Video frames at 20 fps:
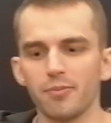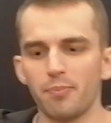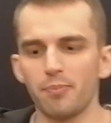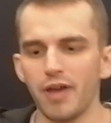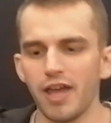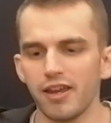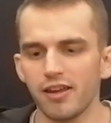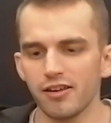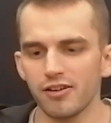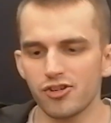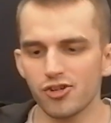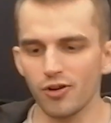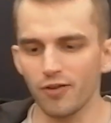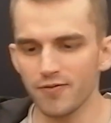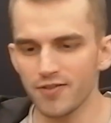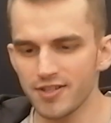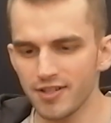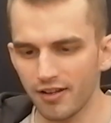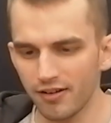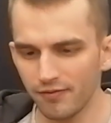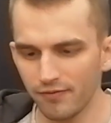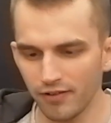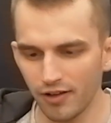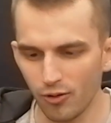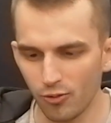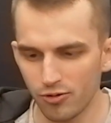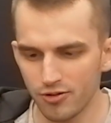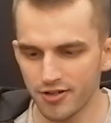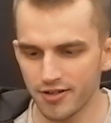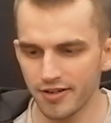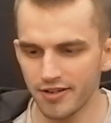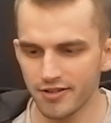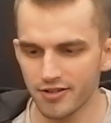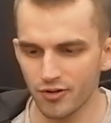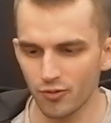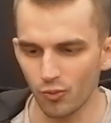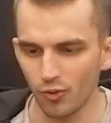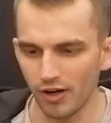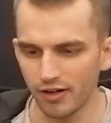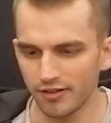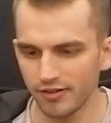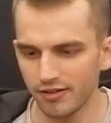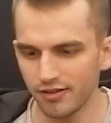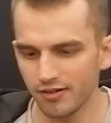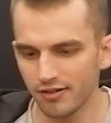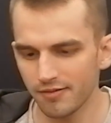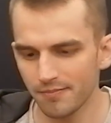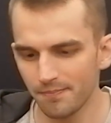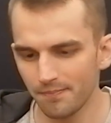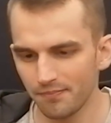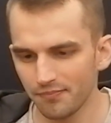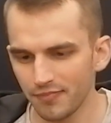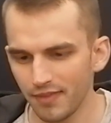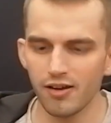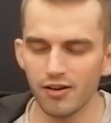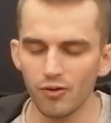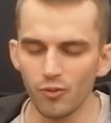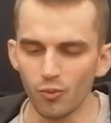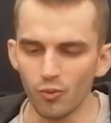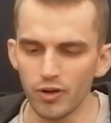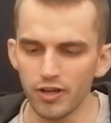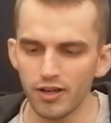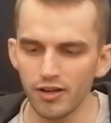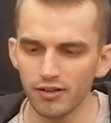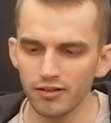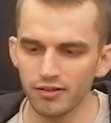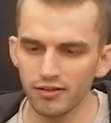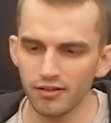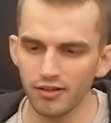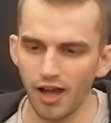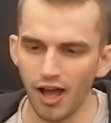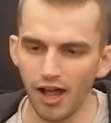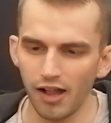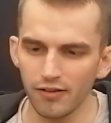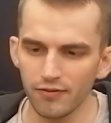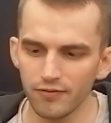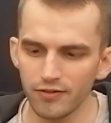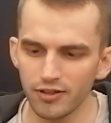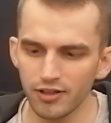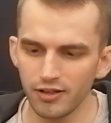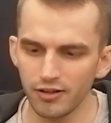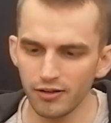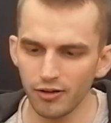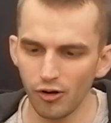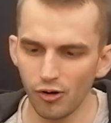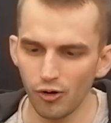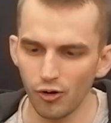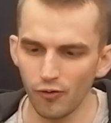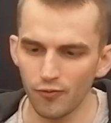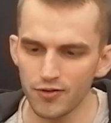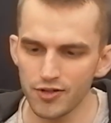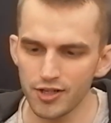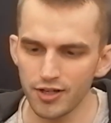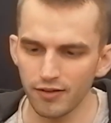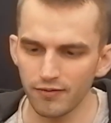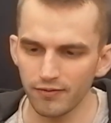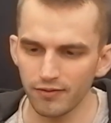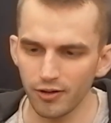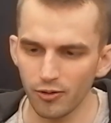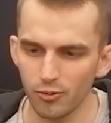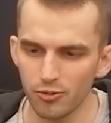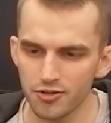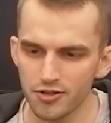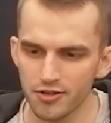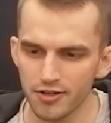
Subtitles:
package of sunflower seeds right here. We got half a kilo of sunflower